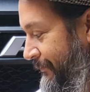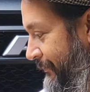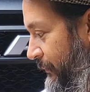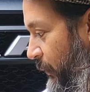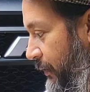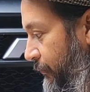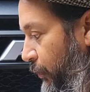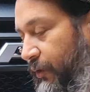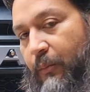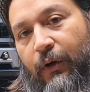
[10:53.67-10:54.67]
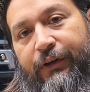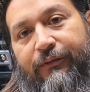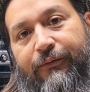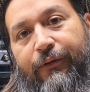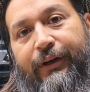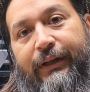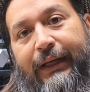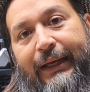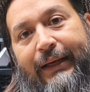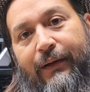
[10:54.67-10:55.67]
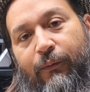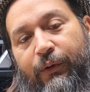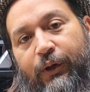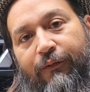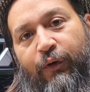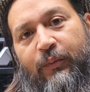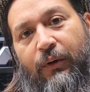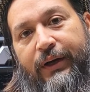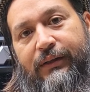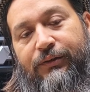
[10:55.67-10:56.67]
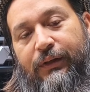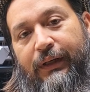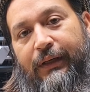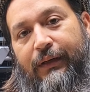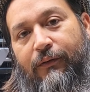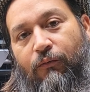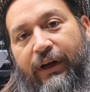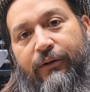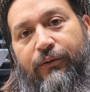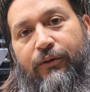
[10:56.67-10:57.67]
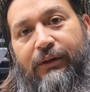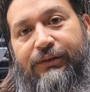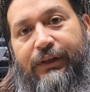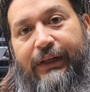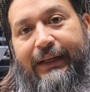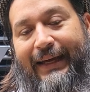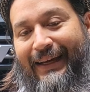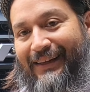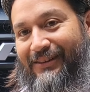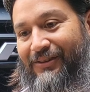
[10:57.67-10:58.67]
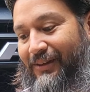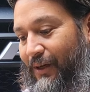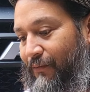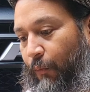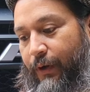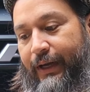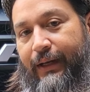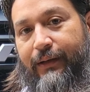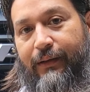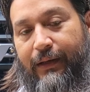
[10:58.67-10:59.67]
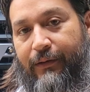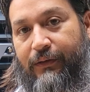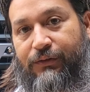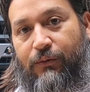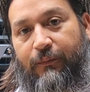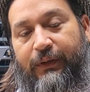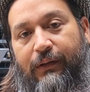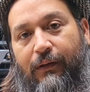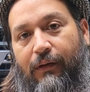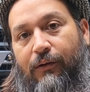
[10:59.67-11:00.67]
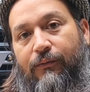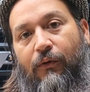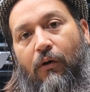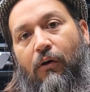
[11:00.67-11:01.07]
If you're in the market for any recovery products, Rhino USA has a variety and an assortment of all